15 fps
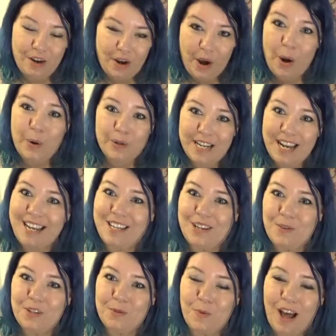I'll tag
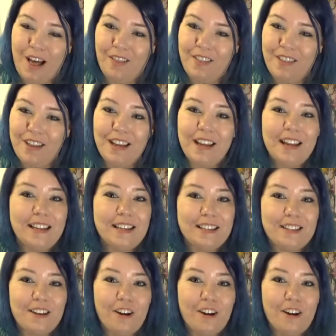you as well. So